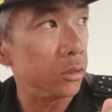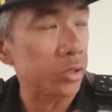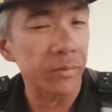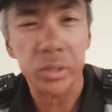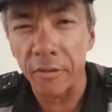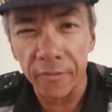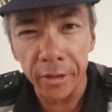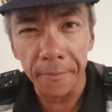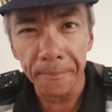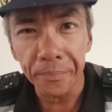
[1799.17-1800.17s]
drive
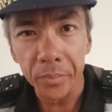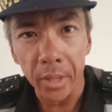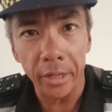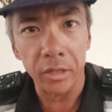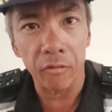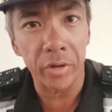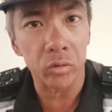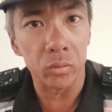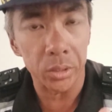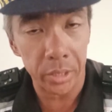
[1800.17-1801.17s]
safely and give way
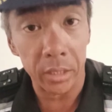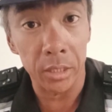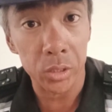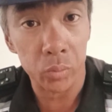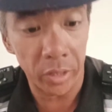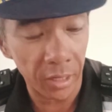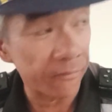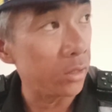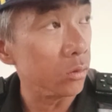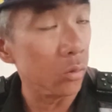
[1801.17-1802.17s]
to the cyclists
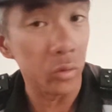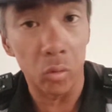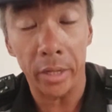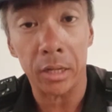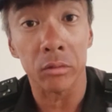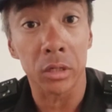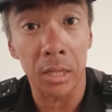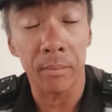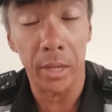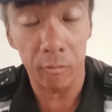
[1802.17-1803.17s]
whenever you encounter
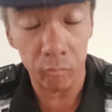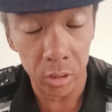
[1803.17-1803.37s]
them at